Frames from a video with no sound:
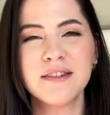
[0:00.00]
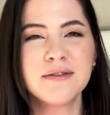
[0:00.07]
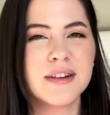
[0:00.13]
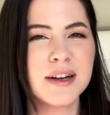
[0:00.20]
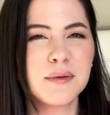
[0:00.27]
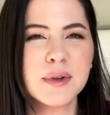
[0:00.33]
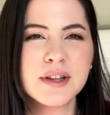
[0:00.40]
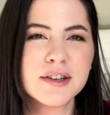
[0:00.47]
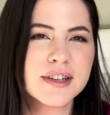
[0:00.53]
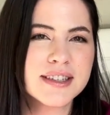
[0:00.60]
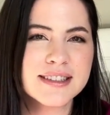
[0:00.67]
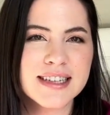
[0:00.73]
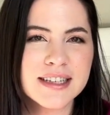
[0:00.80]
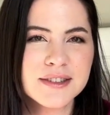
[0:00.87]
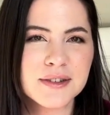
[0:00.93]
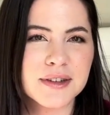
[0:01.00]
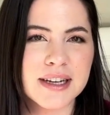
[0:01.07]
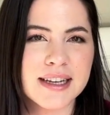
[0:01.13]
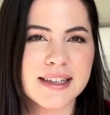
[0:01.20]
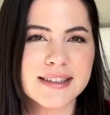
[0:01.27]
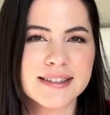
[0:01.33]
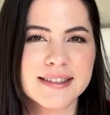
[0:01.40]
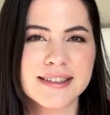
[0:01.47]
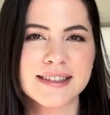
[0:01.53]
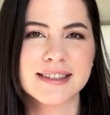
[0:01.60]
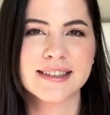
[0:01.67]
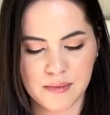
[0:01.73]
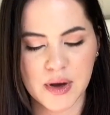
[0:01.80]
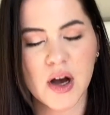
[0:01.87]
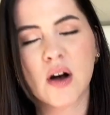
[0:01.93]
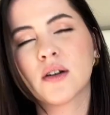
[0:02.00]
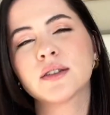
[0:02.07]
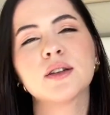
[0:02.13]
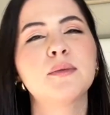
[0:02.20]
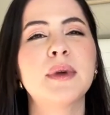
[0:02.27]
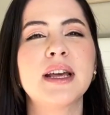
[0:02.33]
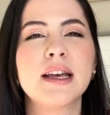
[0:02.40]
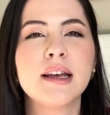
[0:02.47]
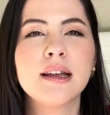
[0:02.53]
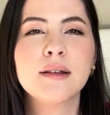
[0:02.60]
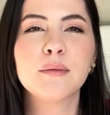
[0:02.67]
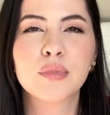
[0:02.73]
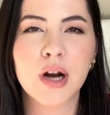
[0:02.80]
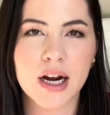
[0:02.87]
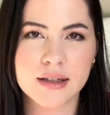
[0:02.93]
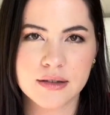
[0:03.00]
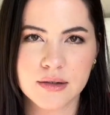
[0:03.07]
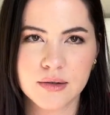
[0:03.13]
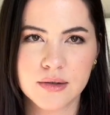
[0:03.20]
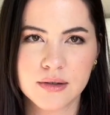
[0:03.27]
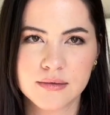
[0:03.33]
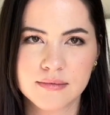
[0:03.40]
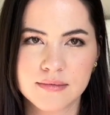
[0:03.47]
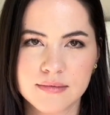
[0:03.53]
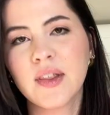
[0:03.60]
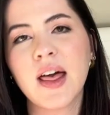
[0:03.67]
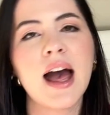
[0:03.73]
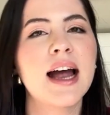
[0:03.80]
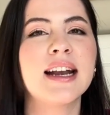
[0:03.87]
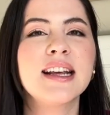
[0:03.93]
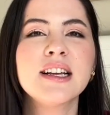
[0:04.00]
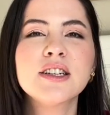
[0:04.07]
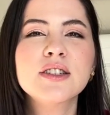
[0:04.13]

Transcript: fun with your accessories, but also make it practical. Adding a